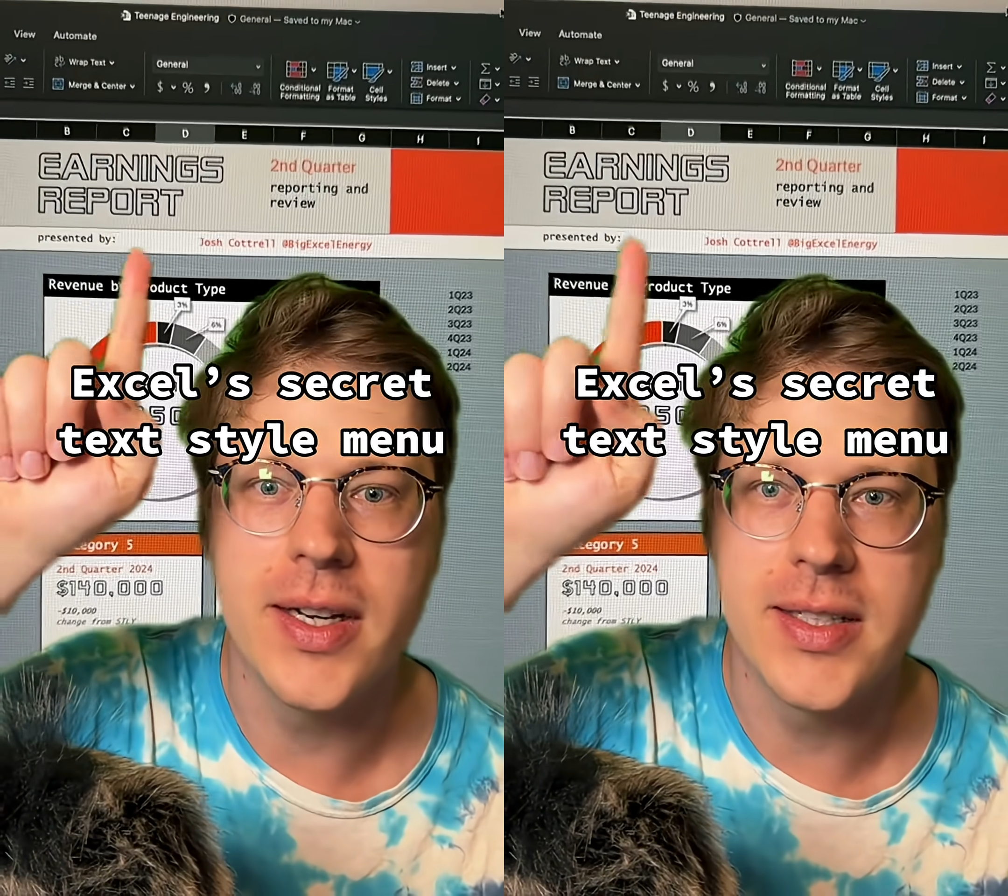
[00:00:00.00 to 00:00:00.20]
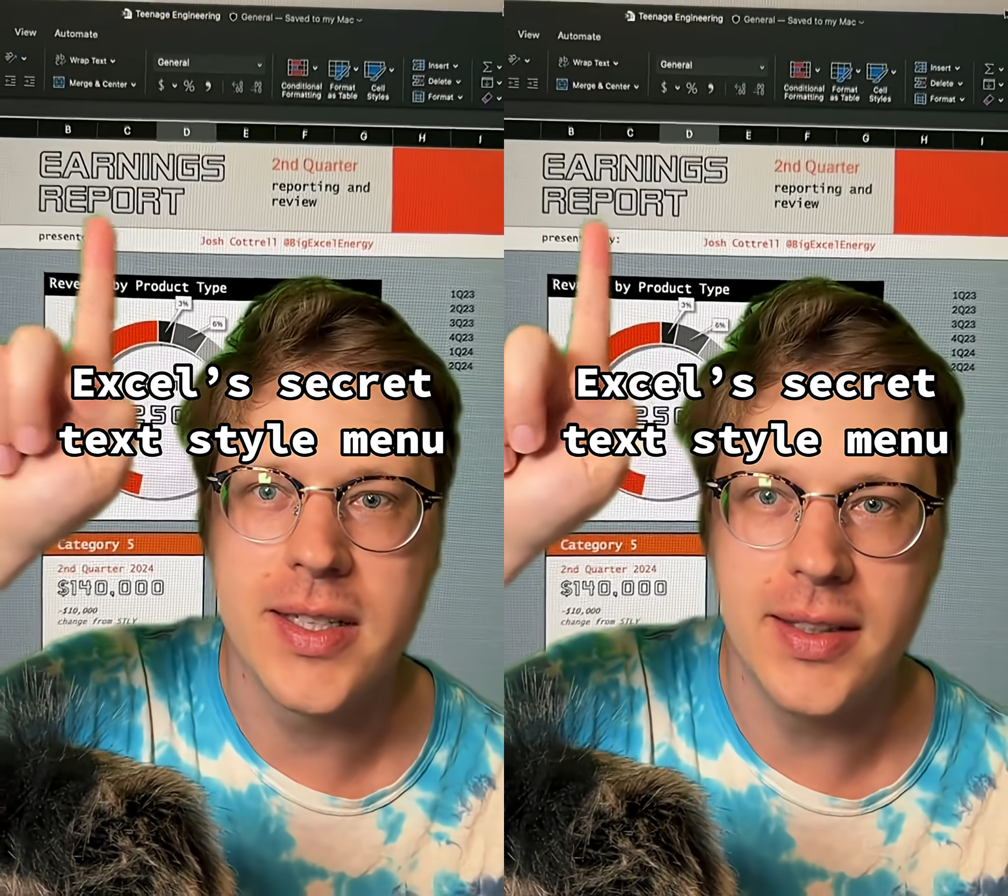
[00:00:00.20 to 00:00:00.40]

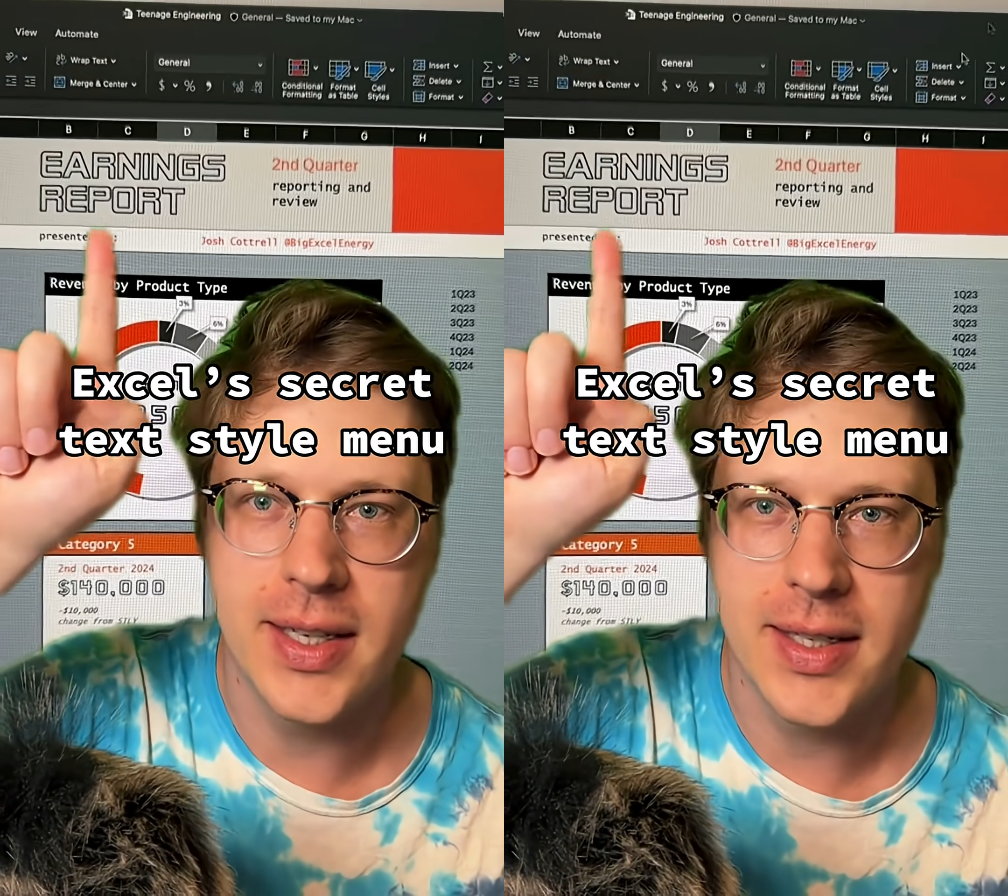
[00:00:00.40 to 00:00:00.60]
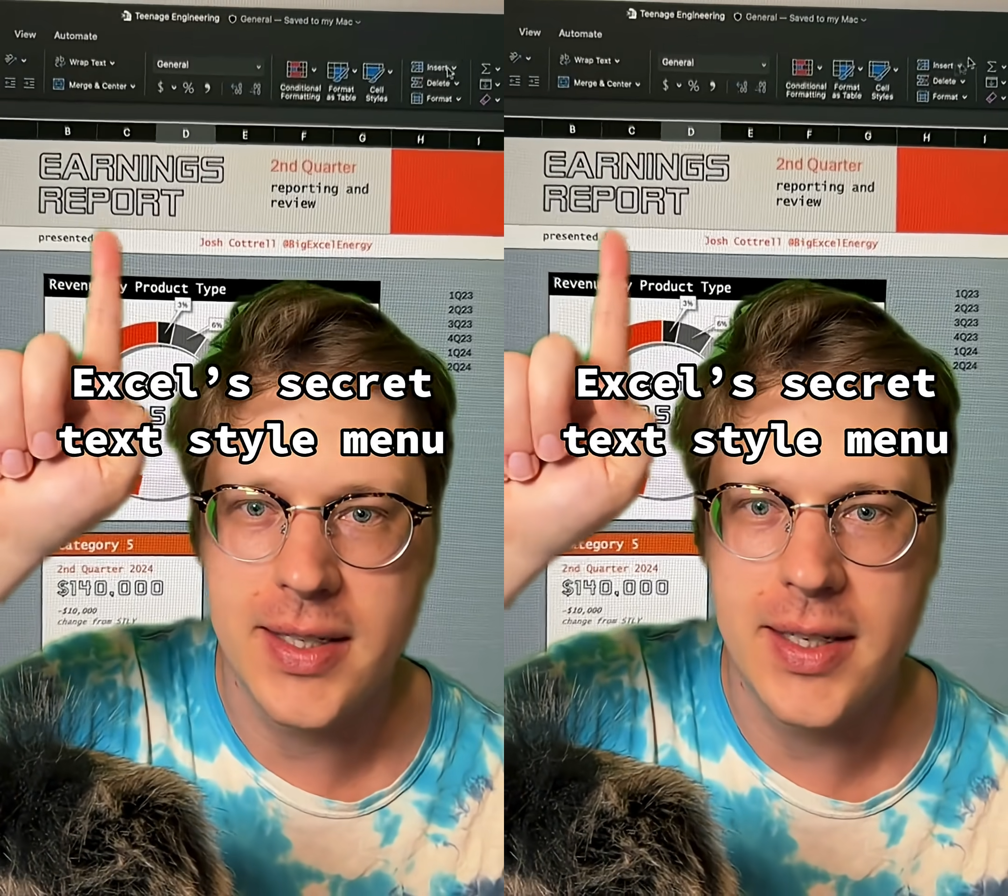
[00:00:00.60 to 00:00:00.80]
Excel
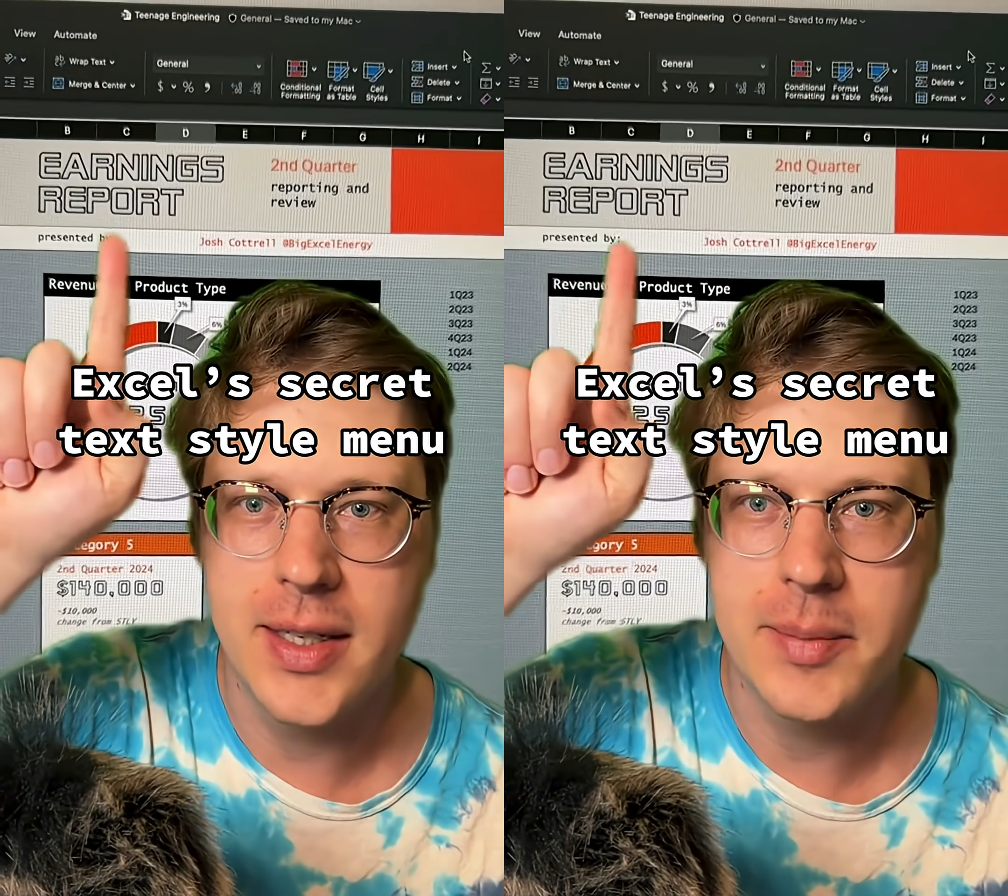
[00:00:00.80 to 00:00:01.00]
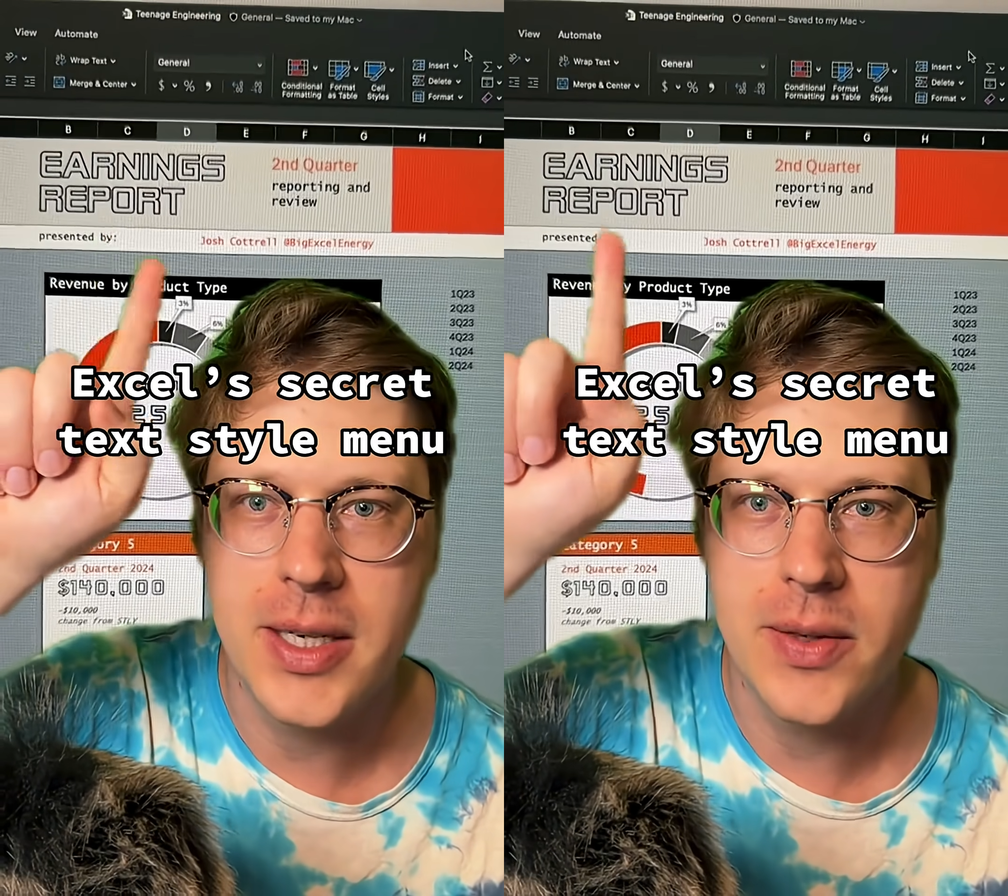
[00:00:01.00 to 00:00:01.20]
text
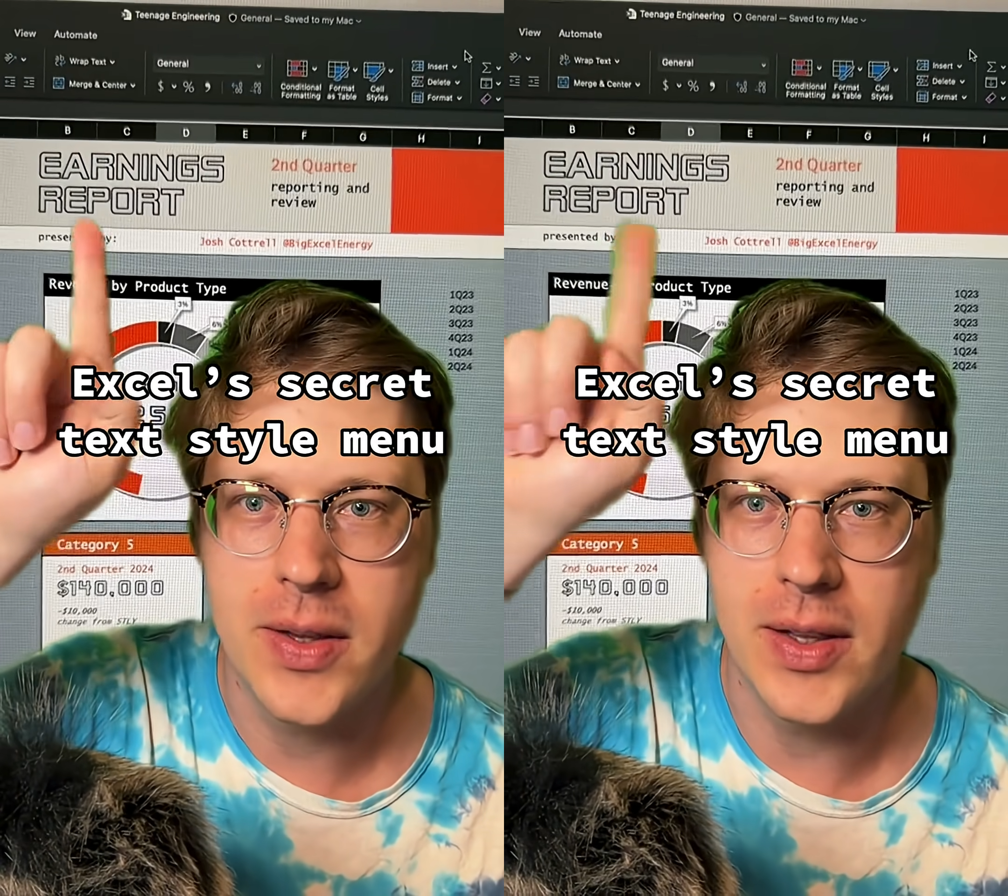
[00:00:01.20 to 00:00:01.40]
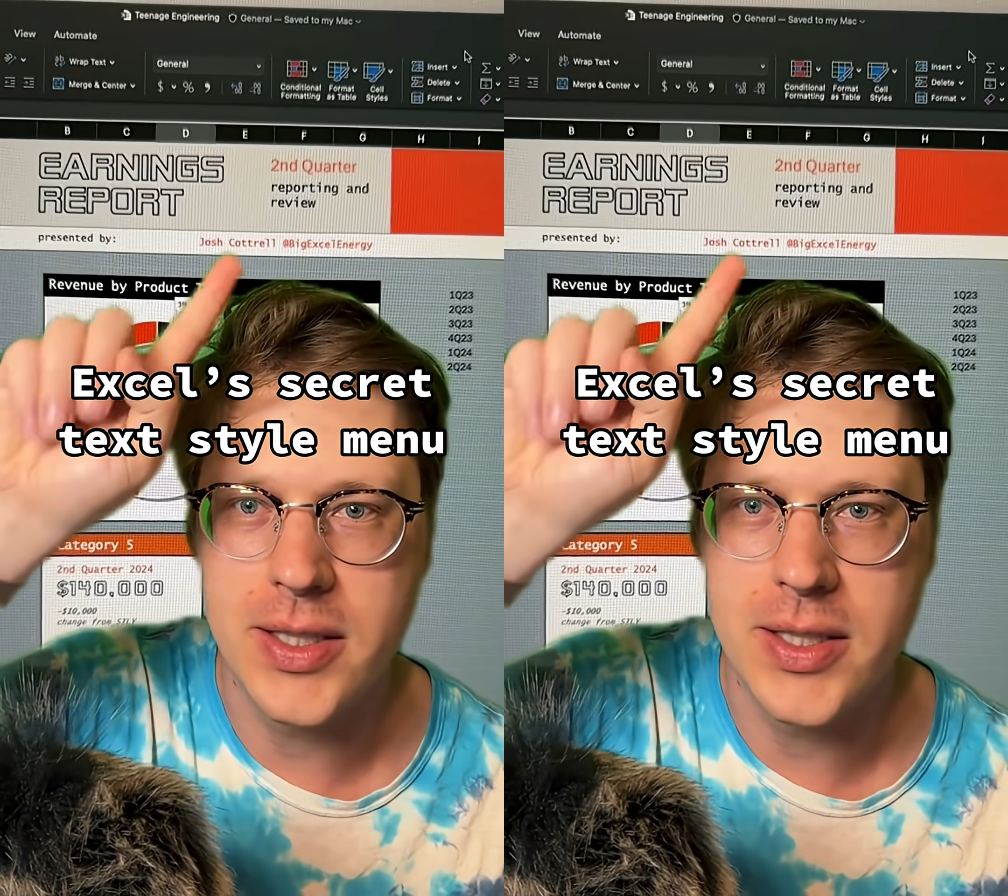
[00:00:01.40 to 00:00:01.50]
editing menu that